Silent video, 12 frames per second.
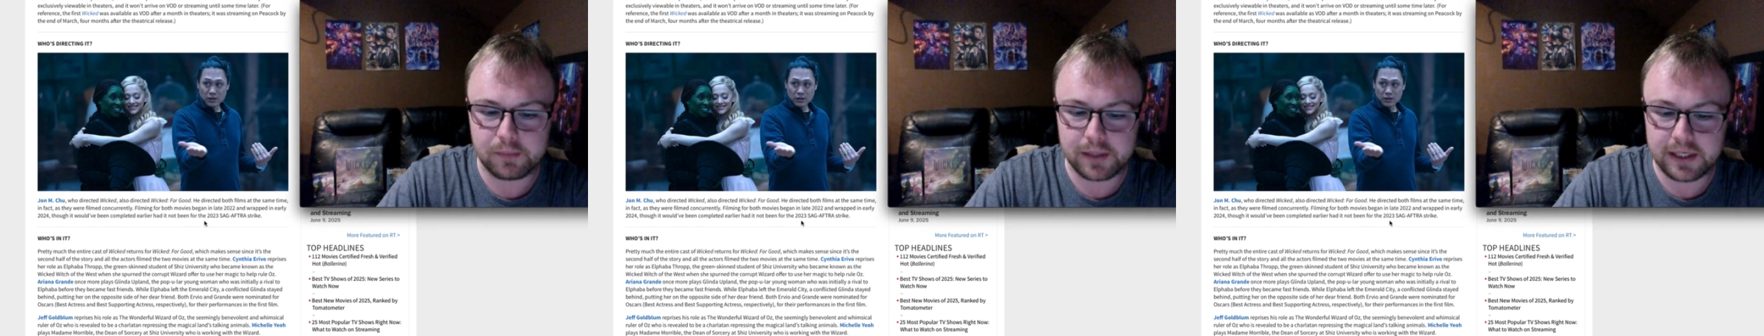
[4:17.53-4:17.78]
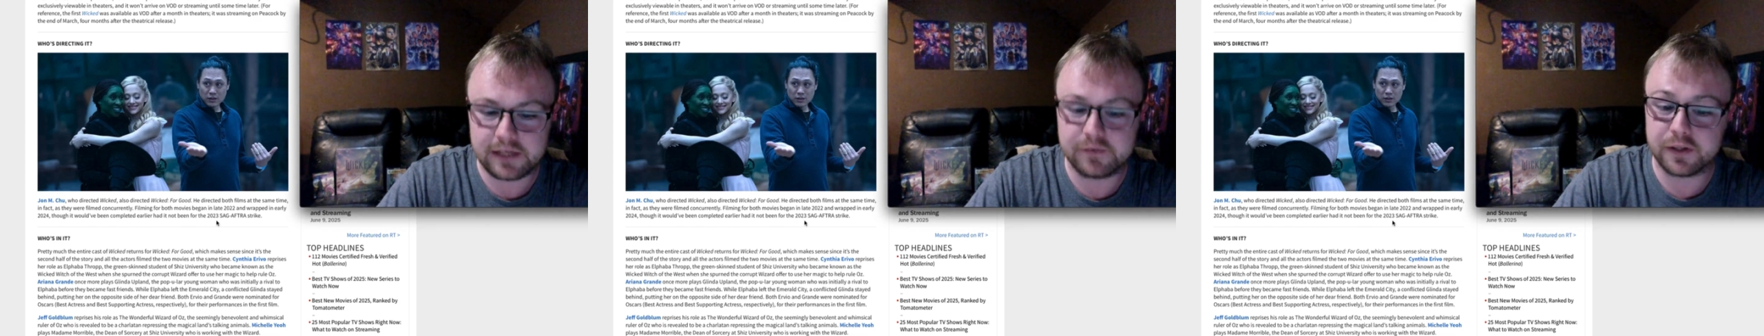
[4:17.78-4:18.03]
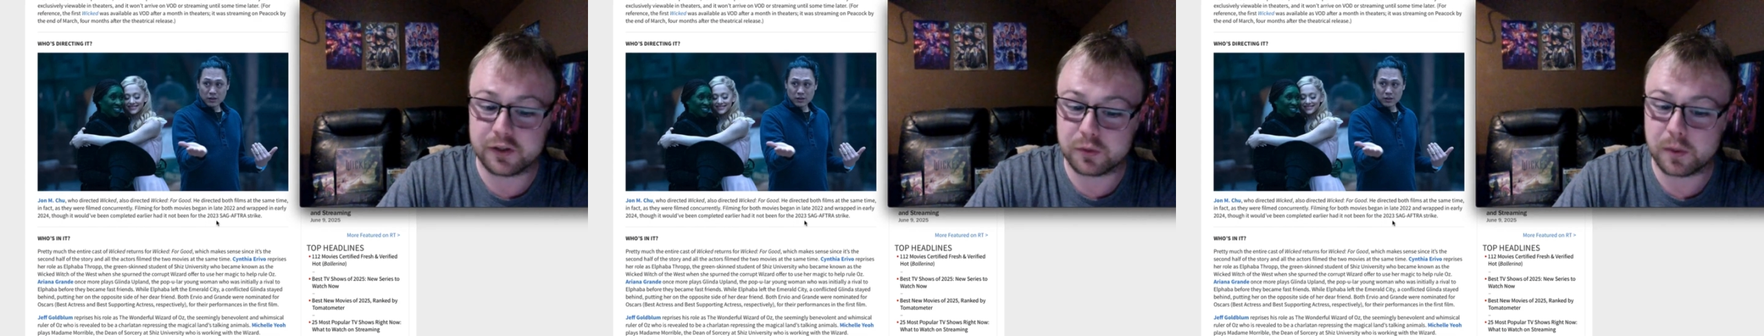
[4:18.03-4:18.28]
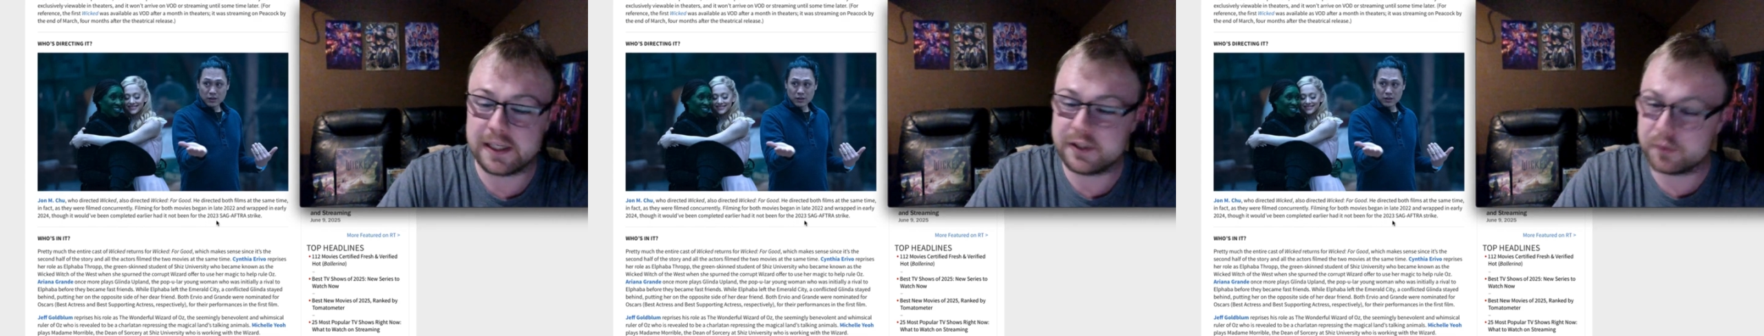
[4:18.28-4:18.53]
been for the
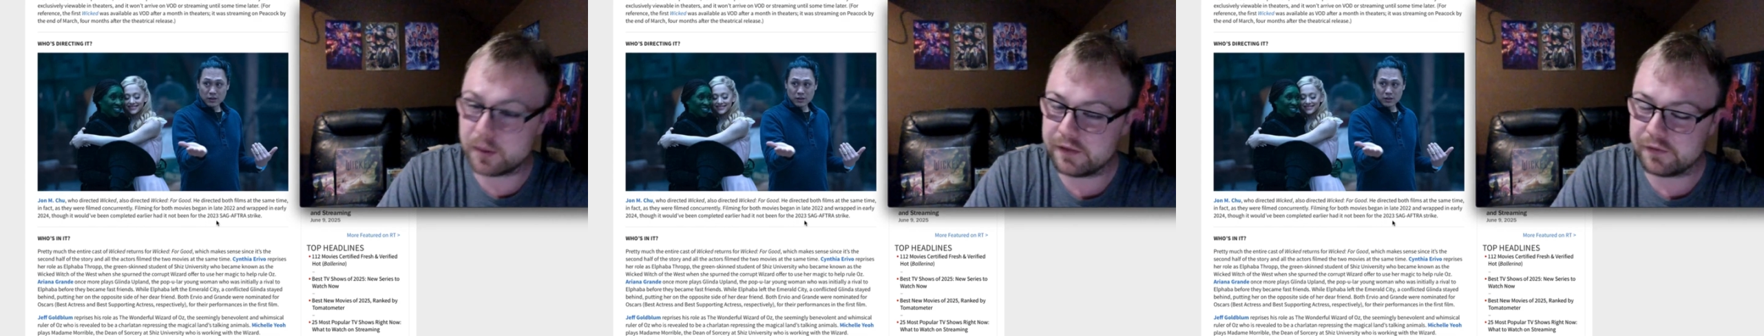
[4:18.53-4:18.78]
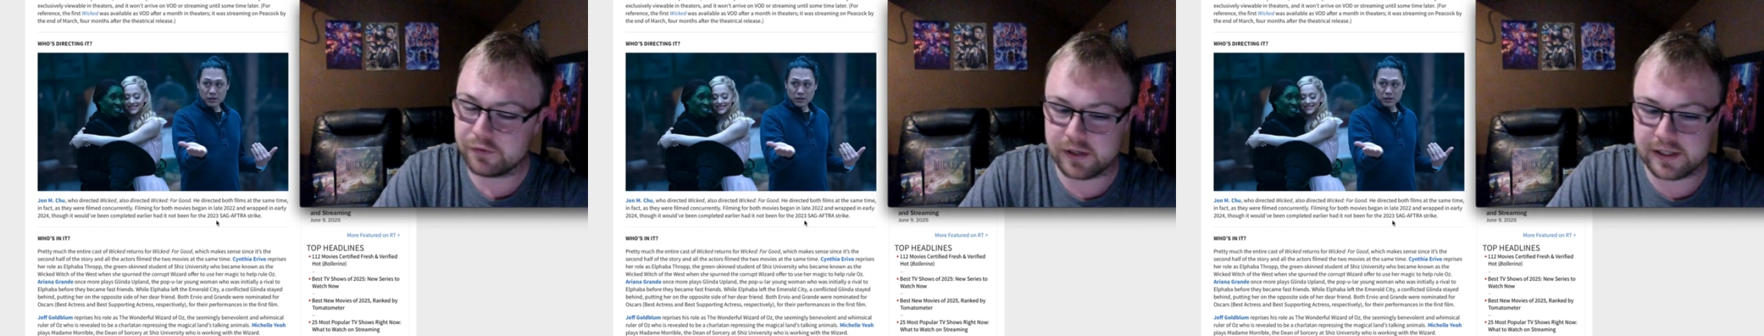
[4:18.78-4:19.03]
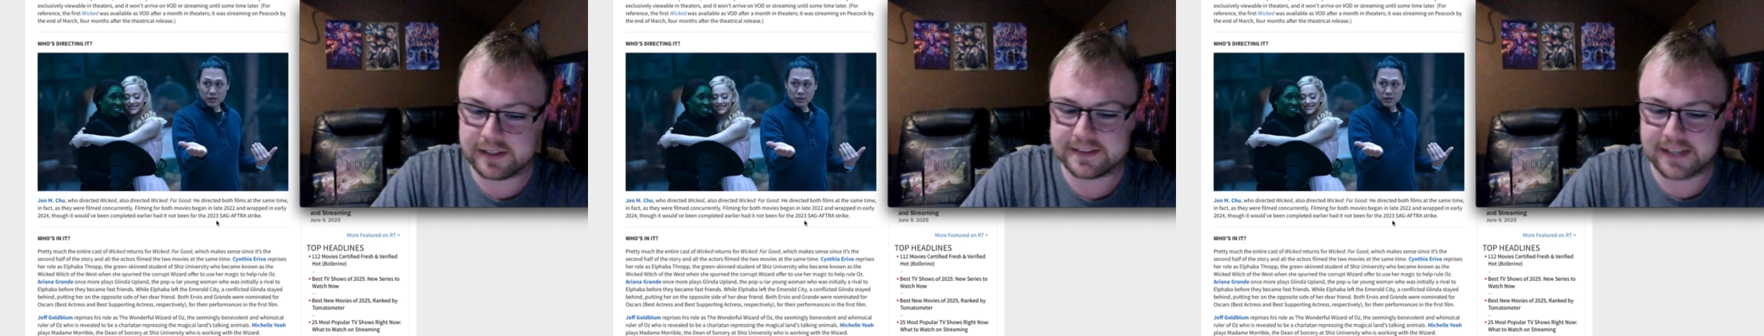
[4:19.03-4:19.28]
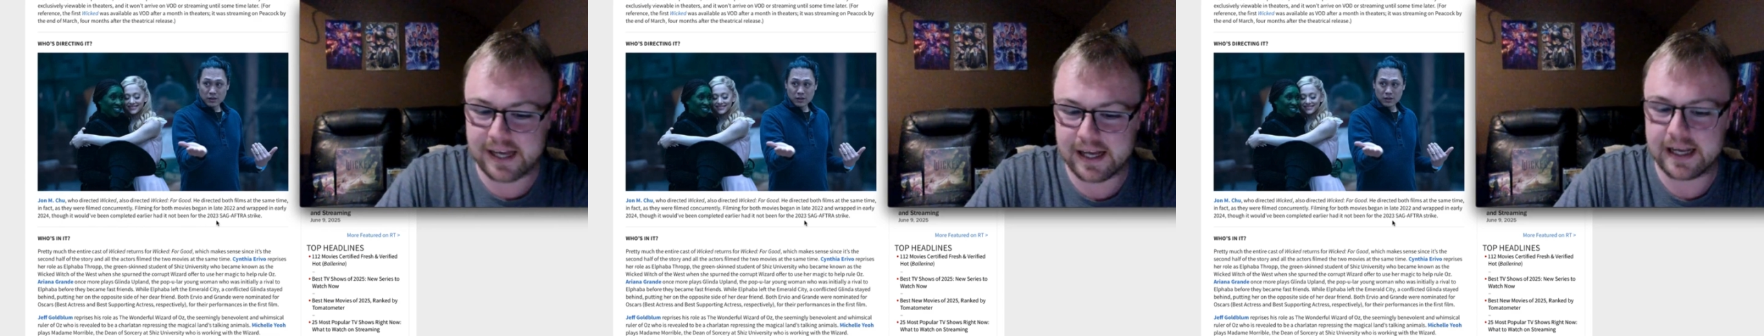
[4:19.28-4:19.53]
2023
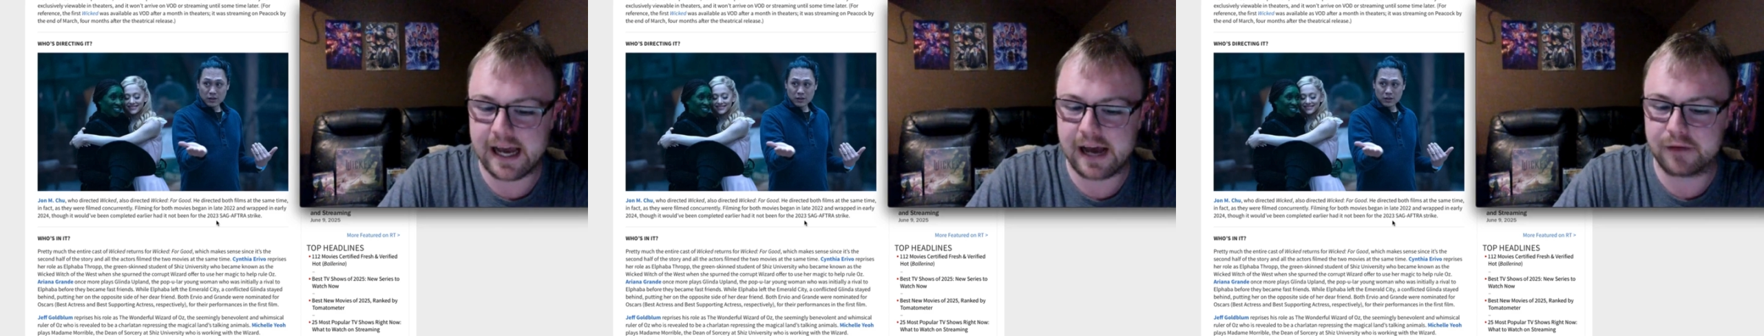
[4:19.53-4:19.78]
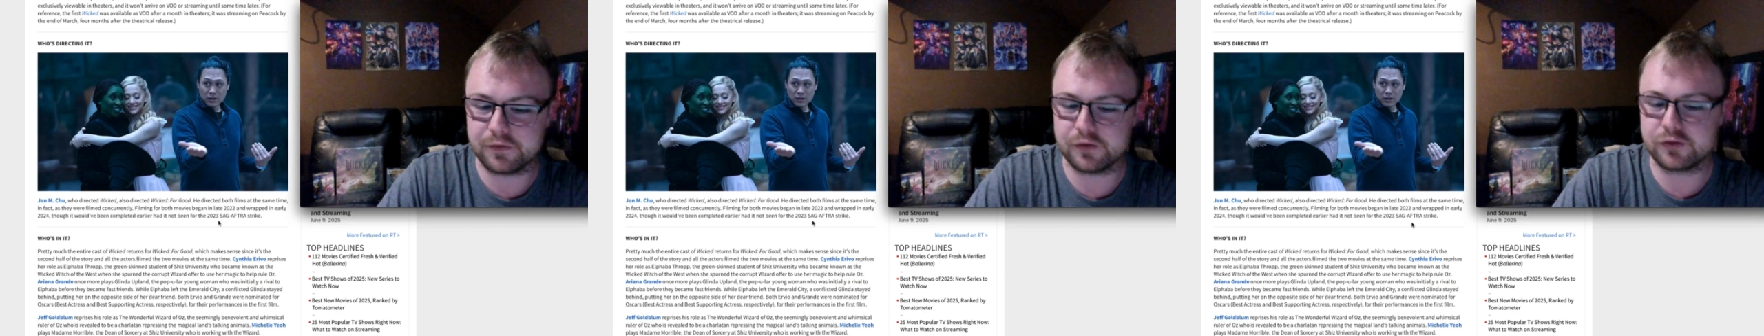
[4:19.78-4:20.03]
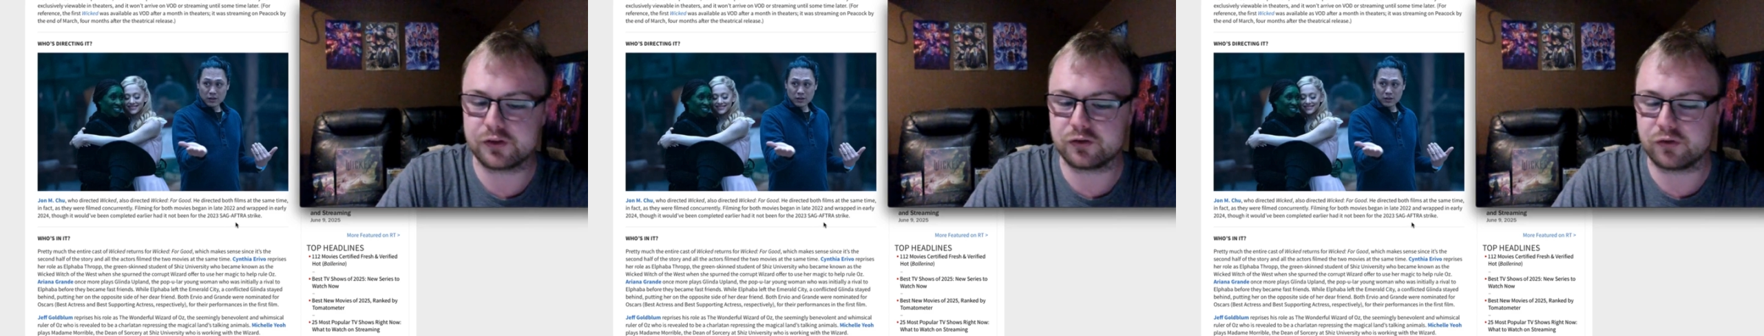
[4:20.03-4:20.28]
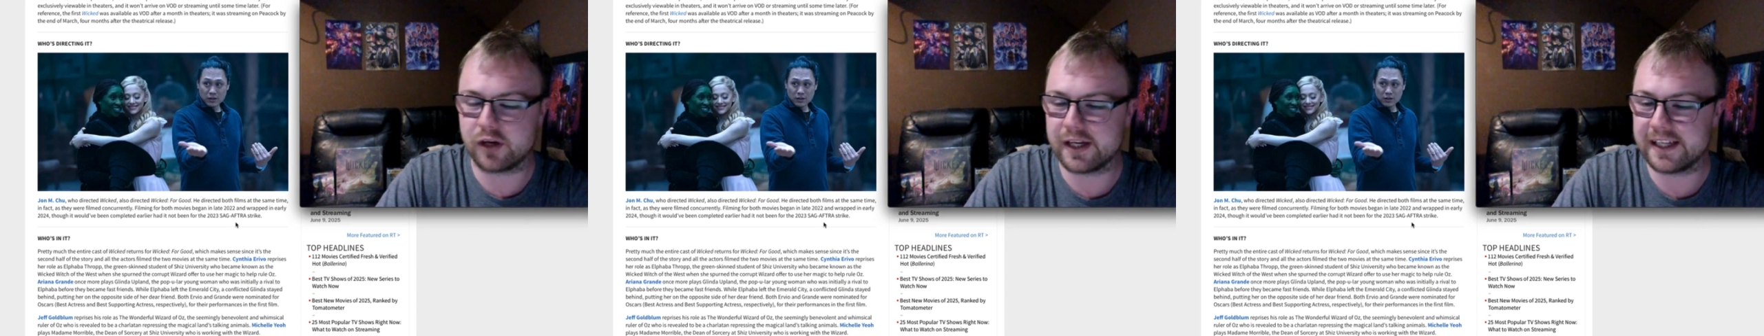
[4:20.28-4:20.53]
SAG-AFTRA
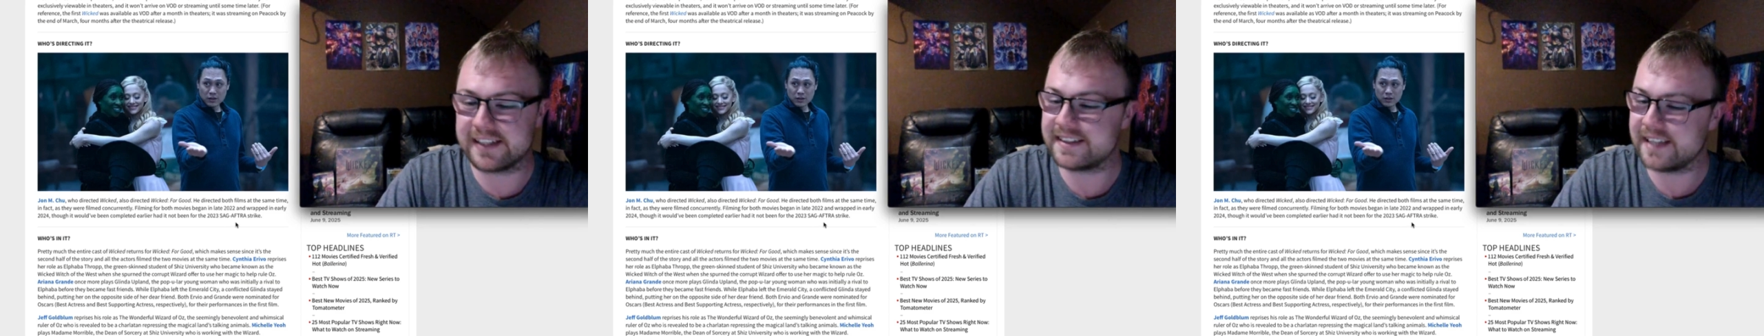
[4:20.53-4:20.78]
strikes.